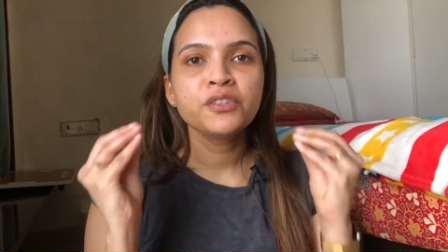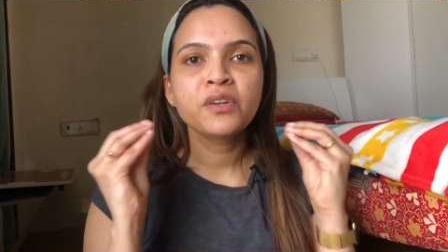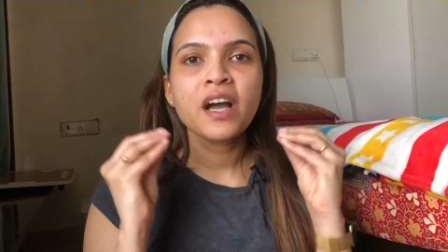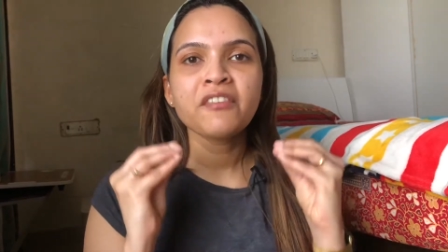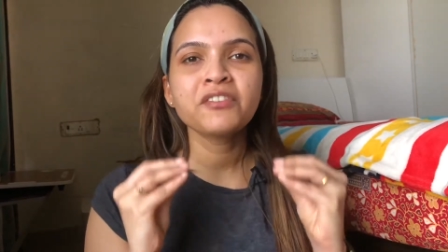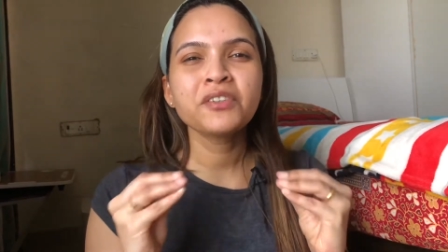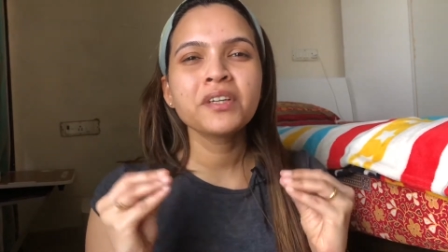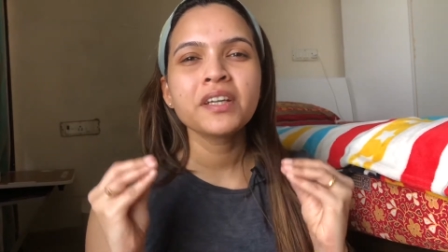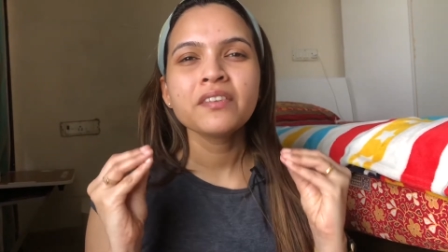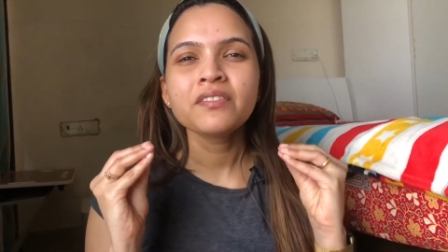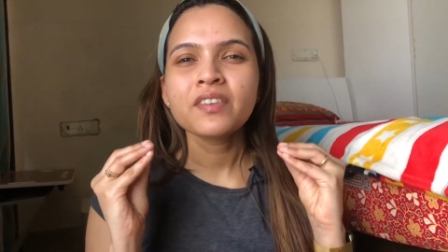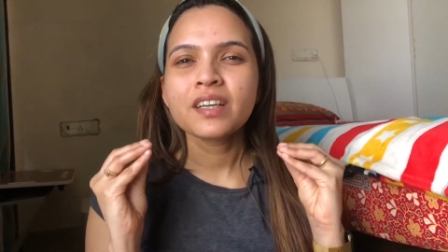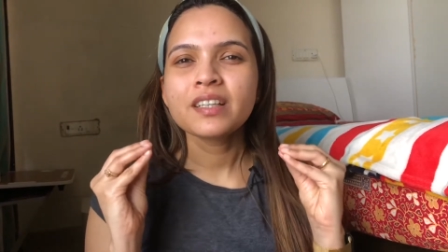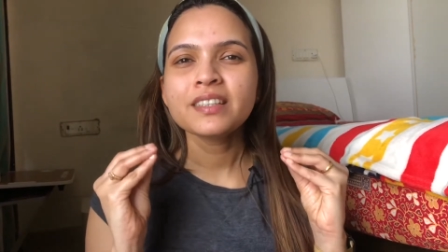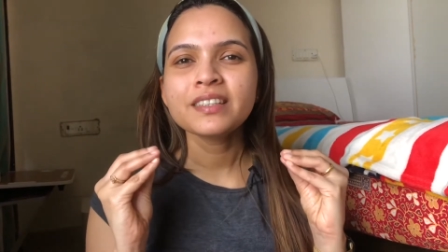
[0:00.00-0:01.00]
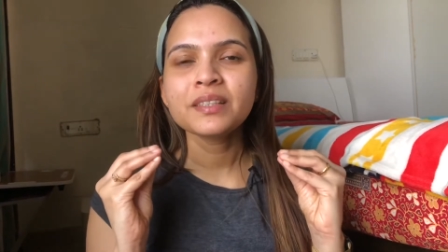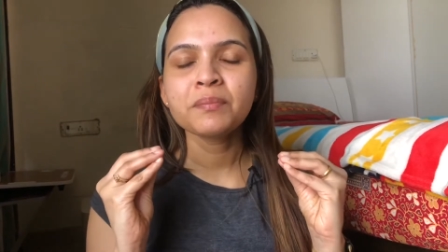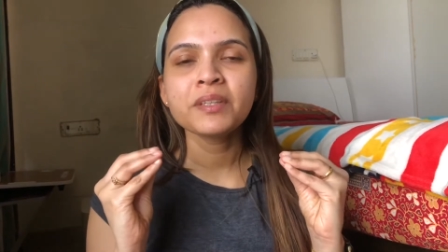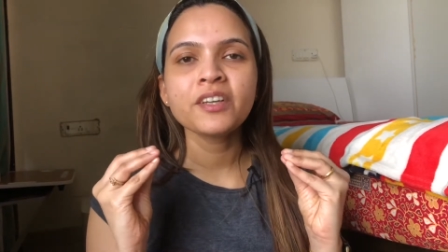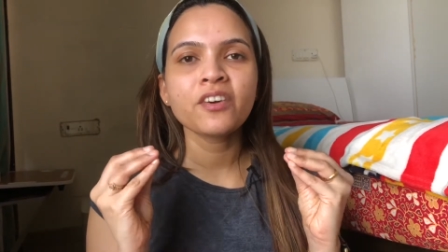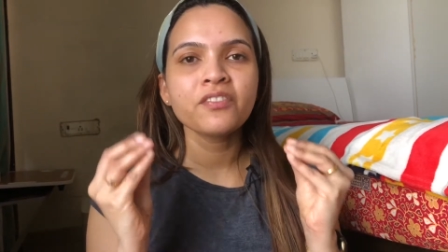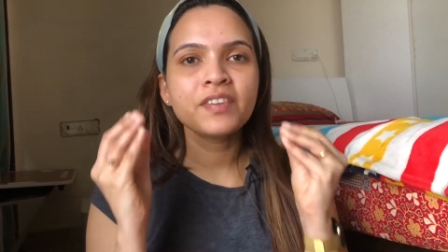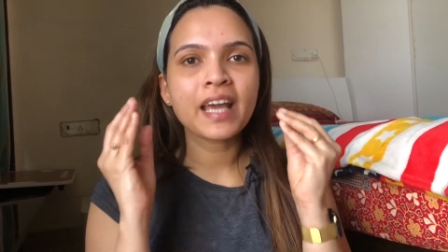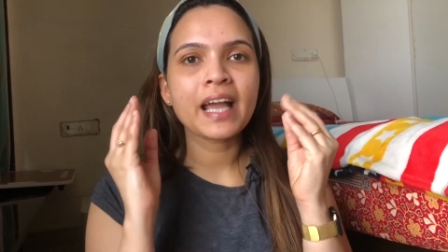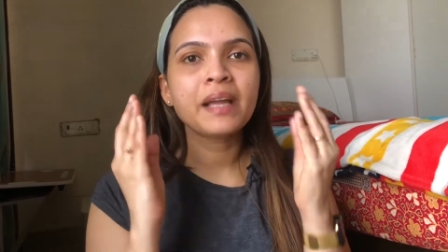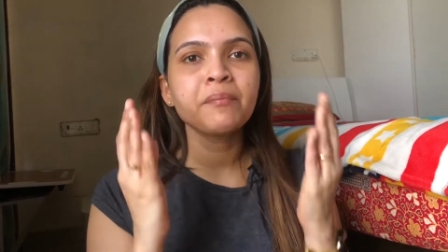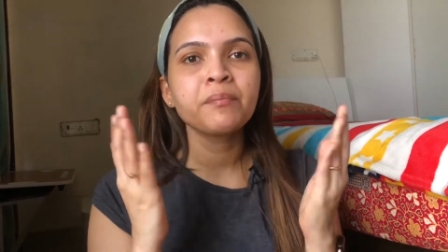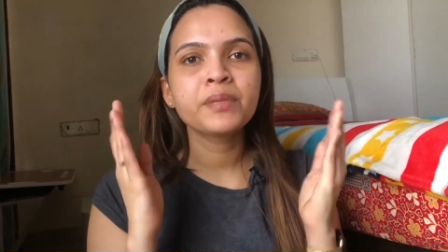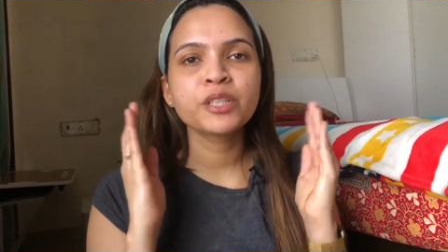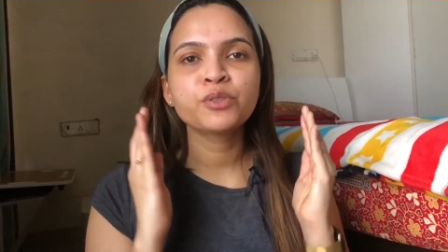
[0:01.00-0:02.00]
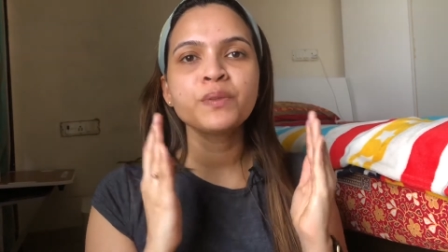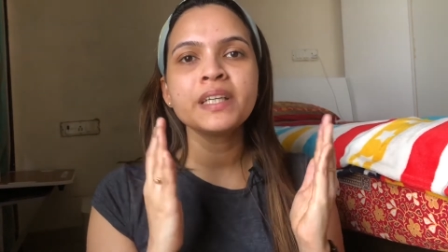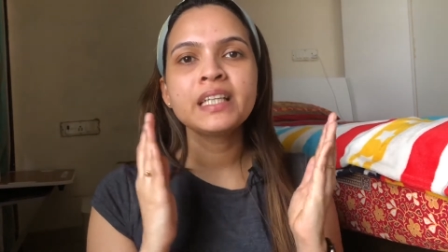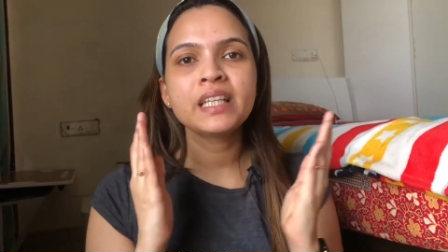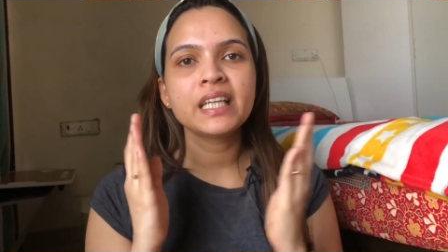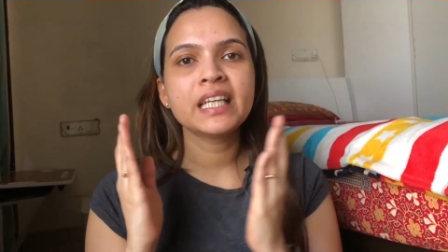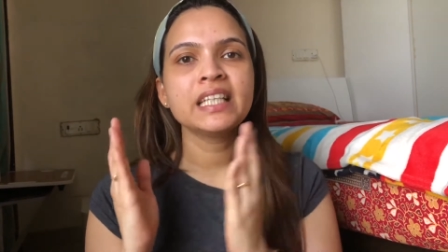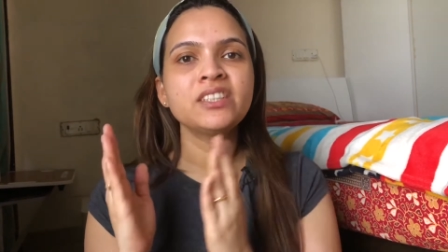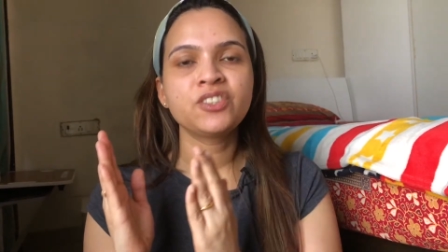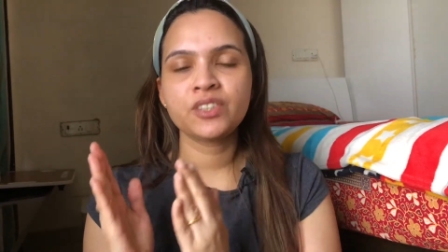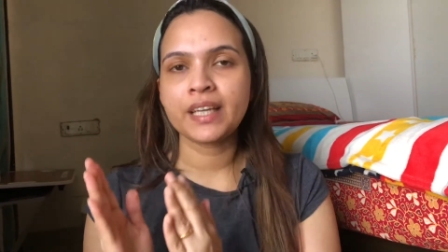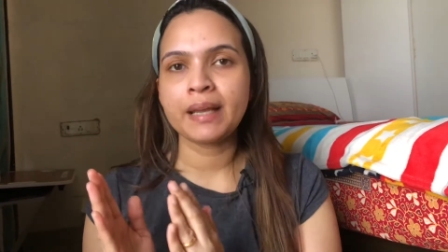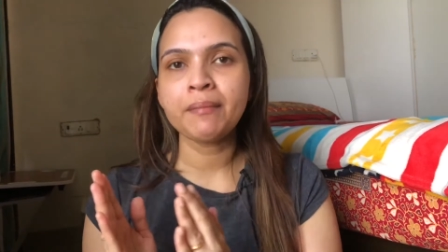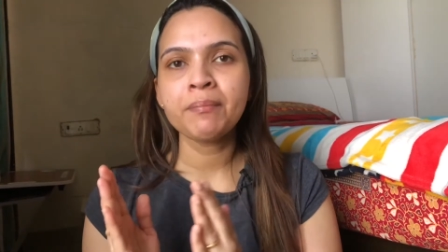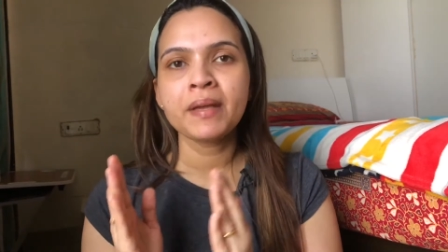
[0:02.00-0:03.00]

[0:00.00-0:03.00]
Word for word: have to give a little bit of time between each step.